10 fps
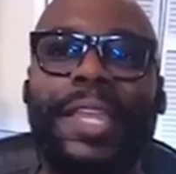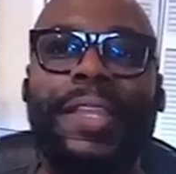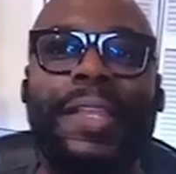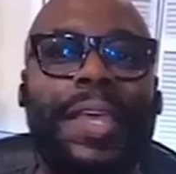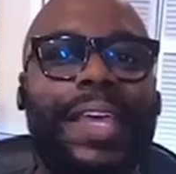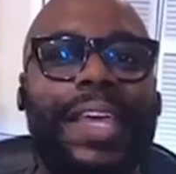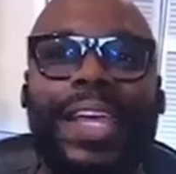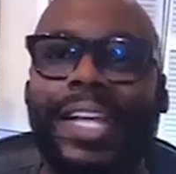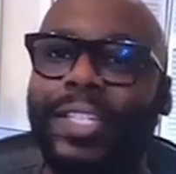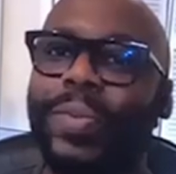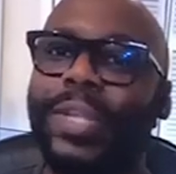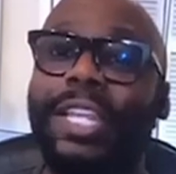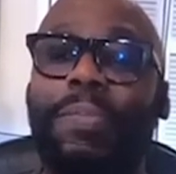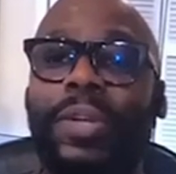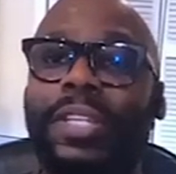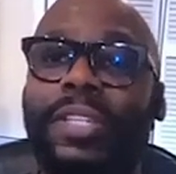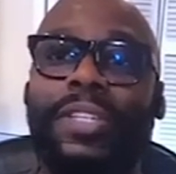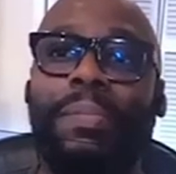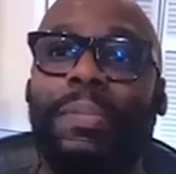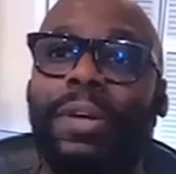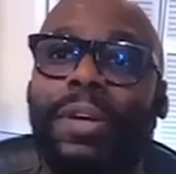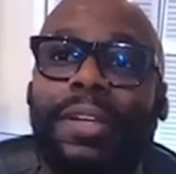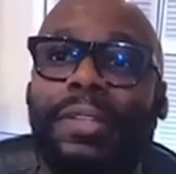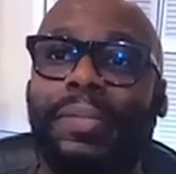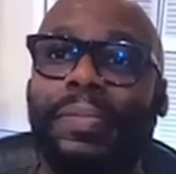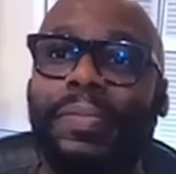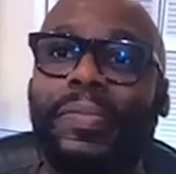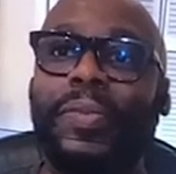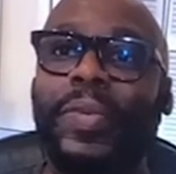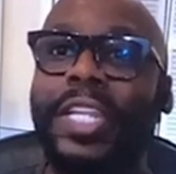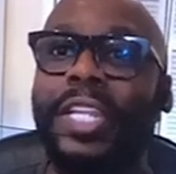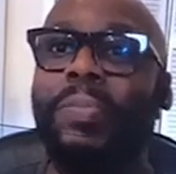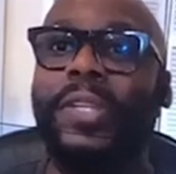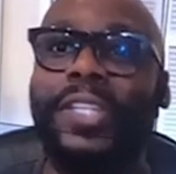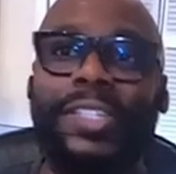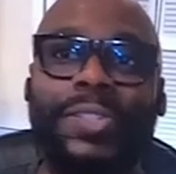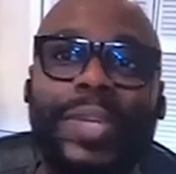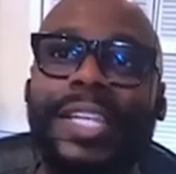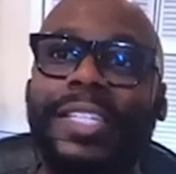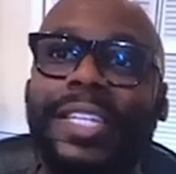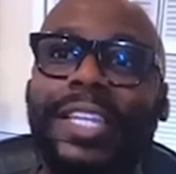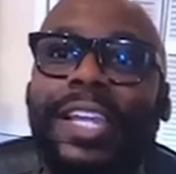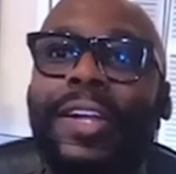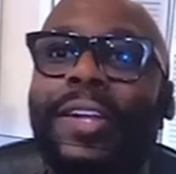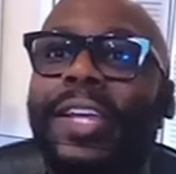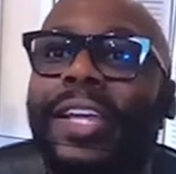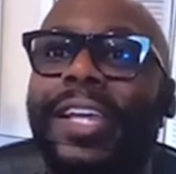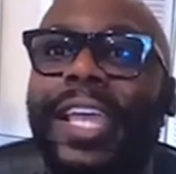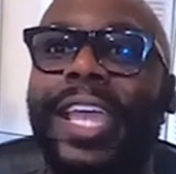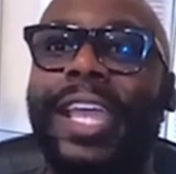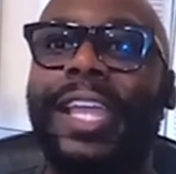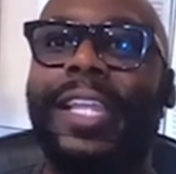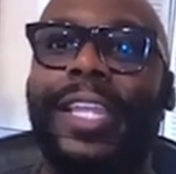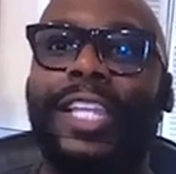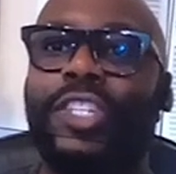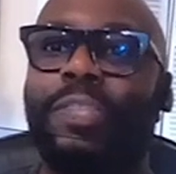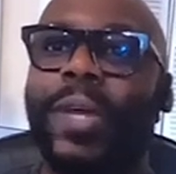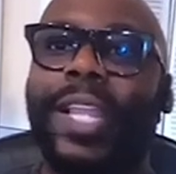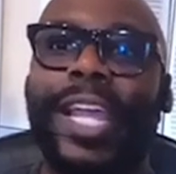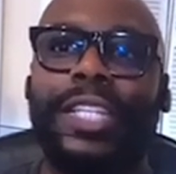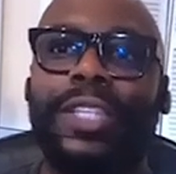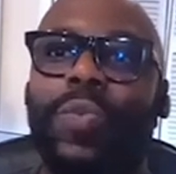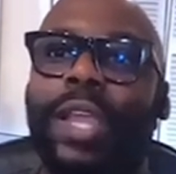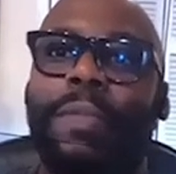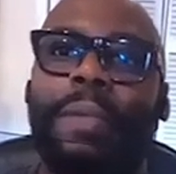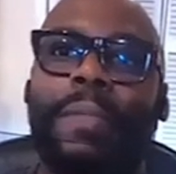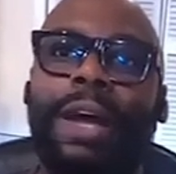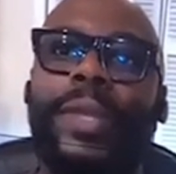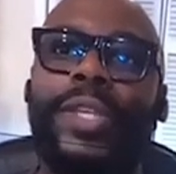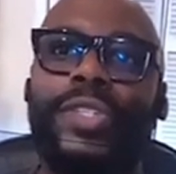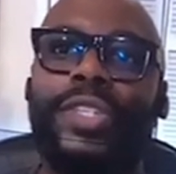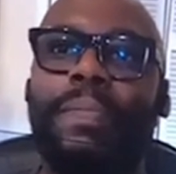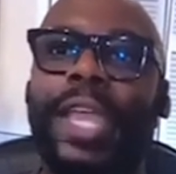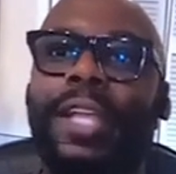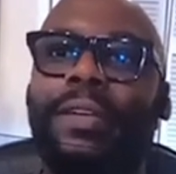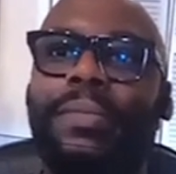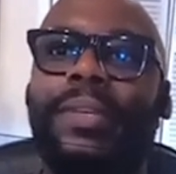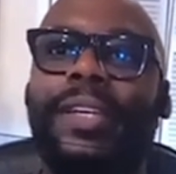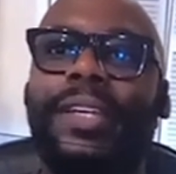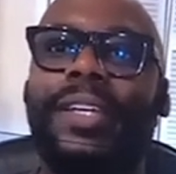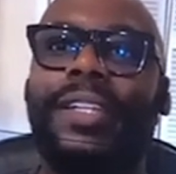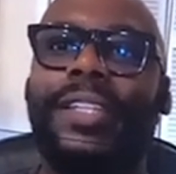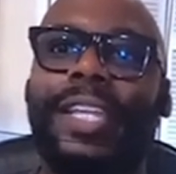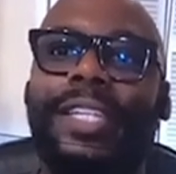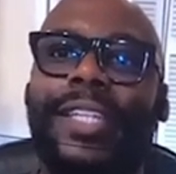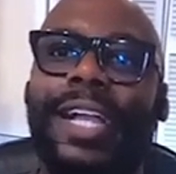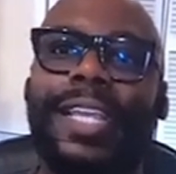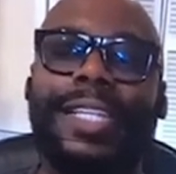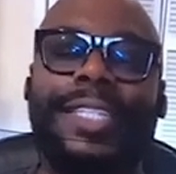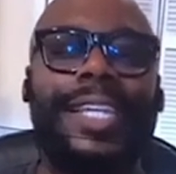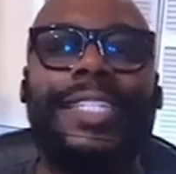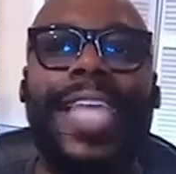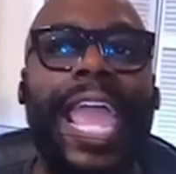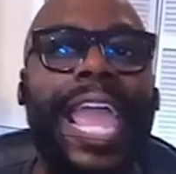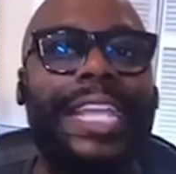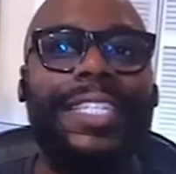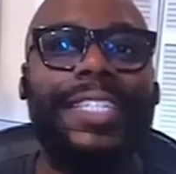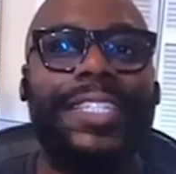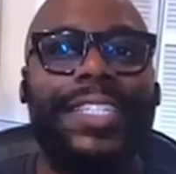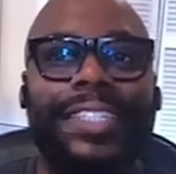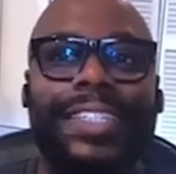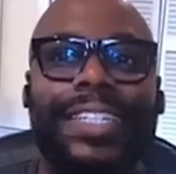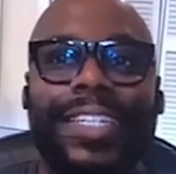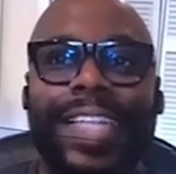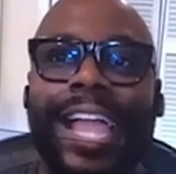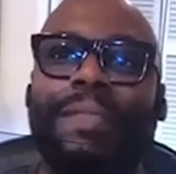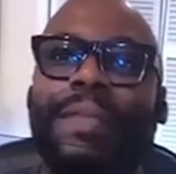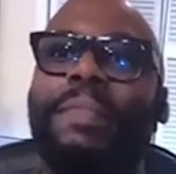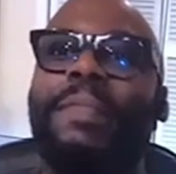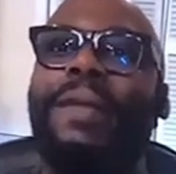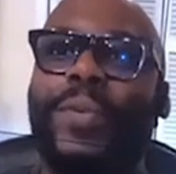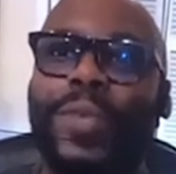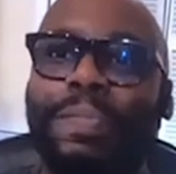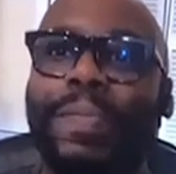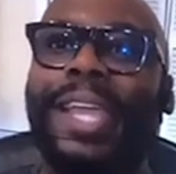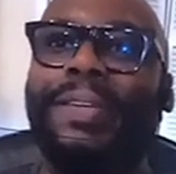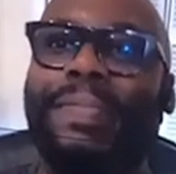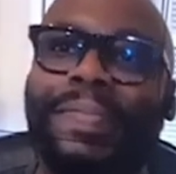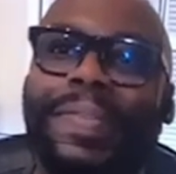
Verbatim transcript: And I said, we need to put this in the book. We need to put these greens in there. And they smell like the way my mama used to make them. Mm-hmm they I guess they taste like my mama would make them.